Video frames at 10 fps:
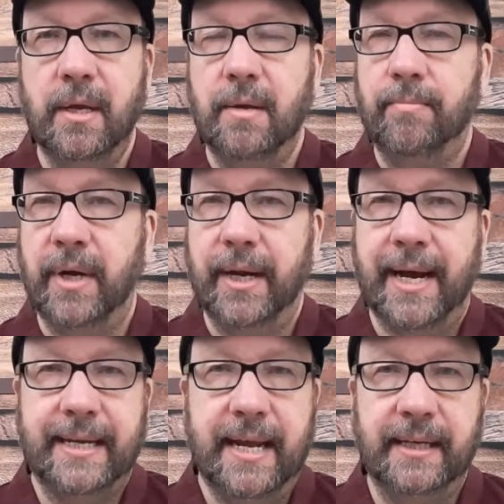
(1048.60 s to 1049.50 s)
but
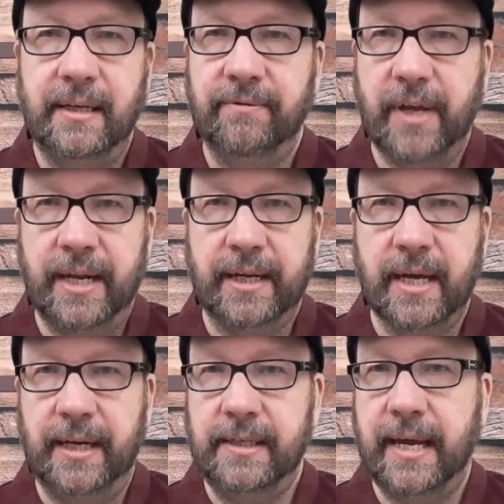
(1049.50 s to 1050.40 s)
I can't give any
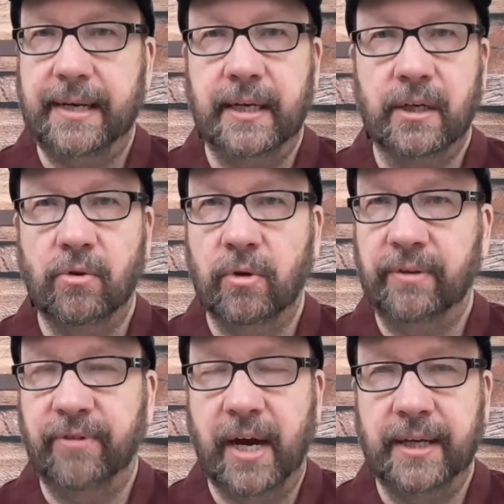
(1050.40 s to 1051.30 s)
kind of technical
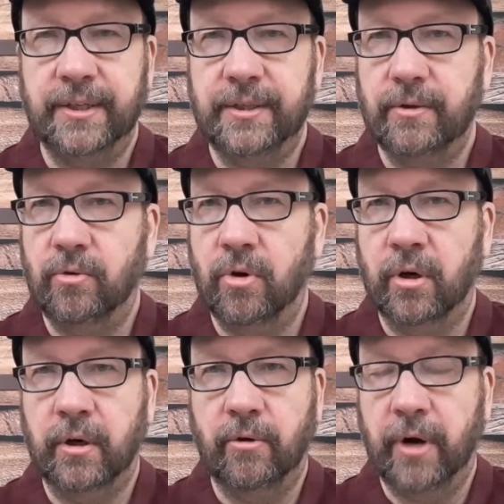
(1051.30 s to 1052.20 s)
advice
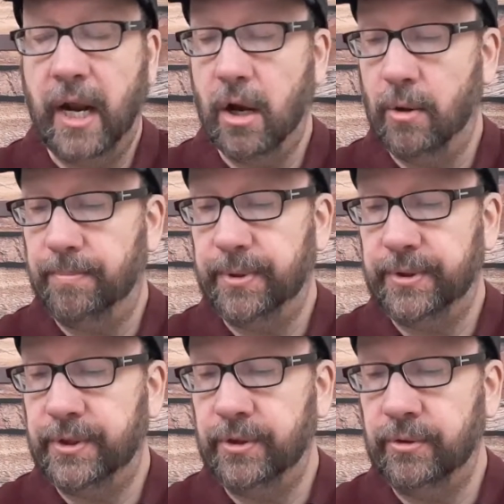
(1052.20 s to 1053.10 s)
or help
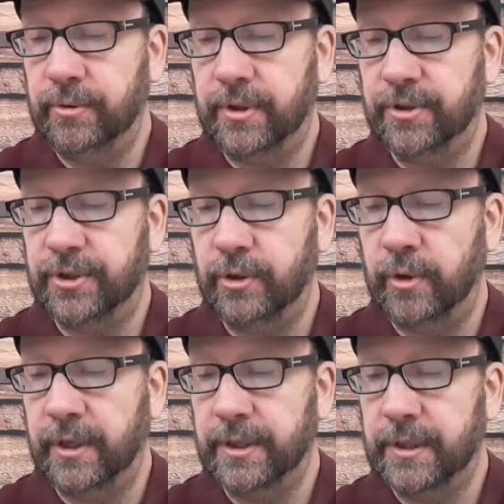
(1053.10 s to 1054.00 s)
to
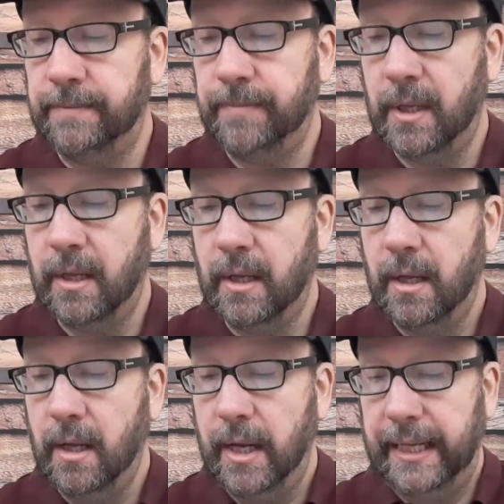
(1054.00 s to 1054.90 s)
students.
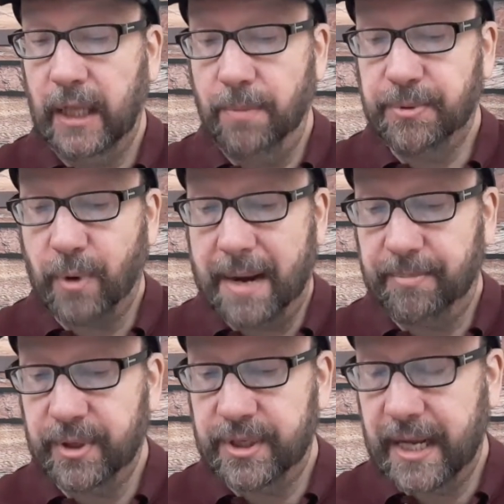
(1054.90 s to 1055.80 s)
A Lopes Write
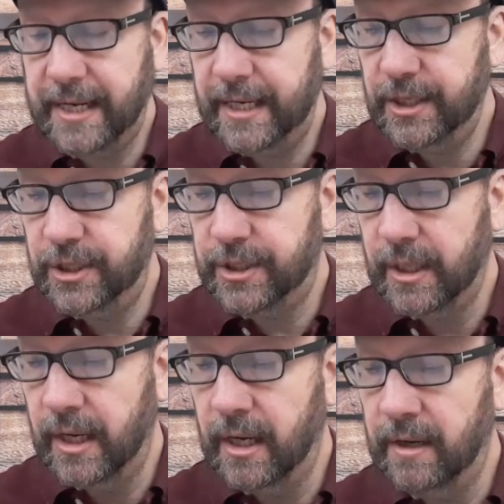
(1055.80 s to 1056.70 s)
percentage
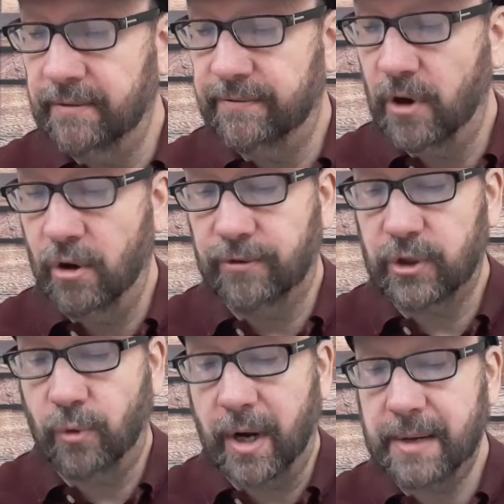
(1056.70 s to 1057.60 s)
of over
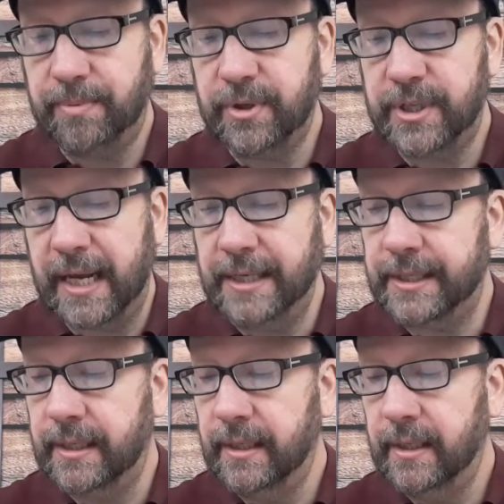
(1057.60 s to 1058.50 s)

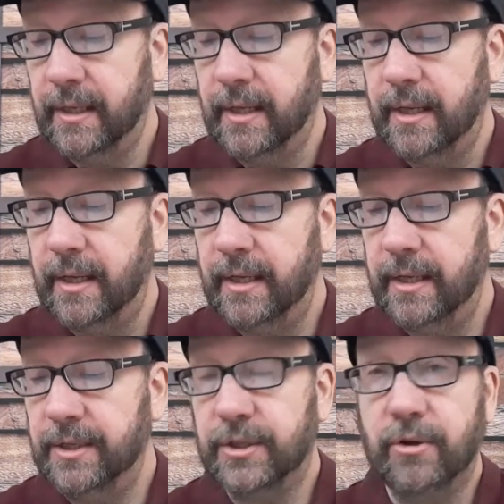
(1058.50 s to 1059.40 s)
20%
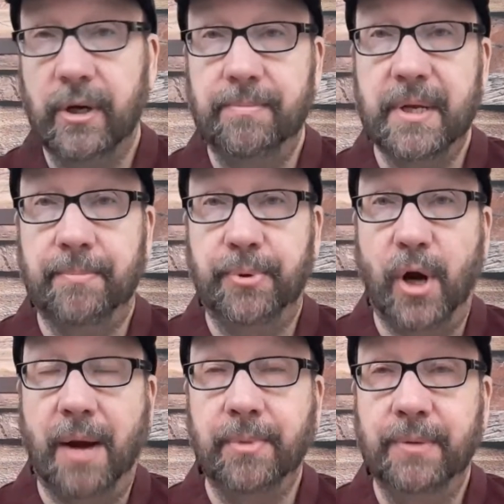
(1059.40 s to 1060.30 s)
is going to be a
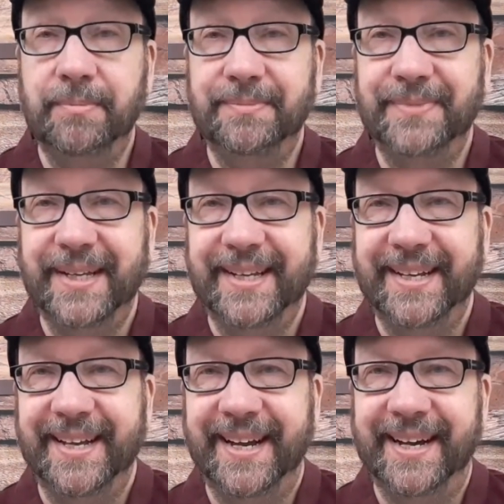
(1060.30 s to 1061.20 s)
problem.
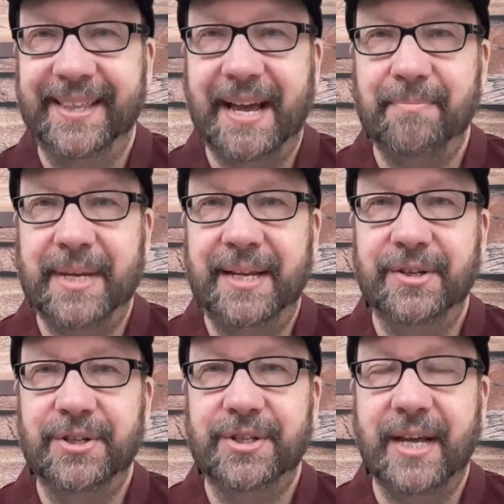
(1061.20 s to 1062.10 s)
That
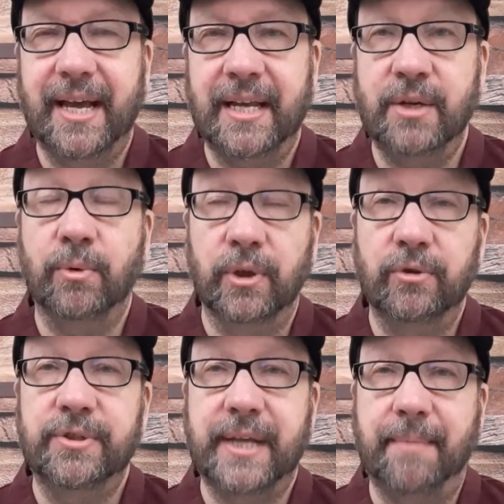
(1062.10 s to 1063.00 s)
means that, and you will
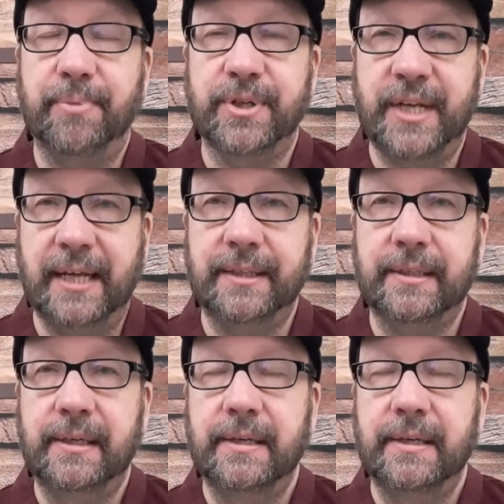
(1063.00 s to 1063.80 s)
lose 10%.